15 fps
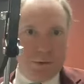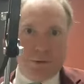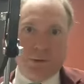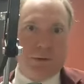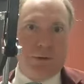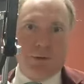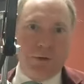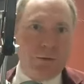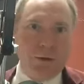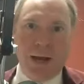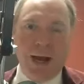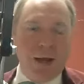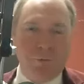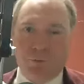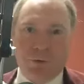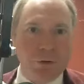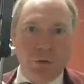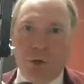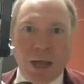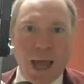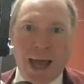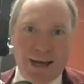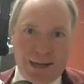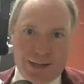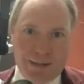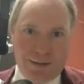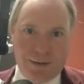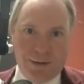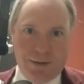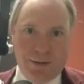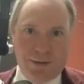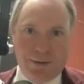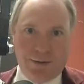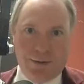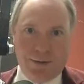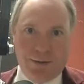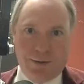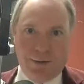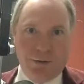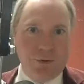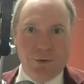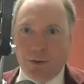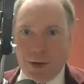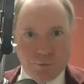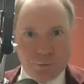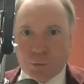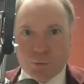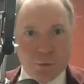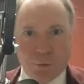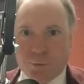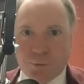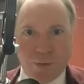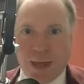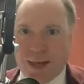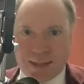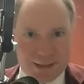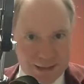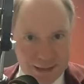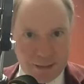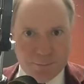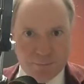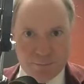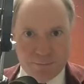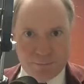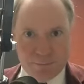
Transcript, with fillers: You don't have to look at it. You don't have to root for that team.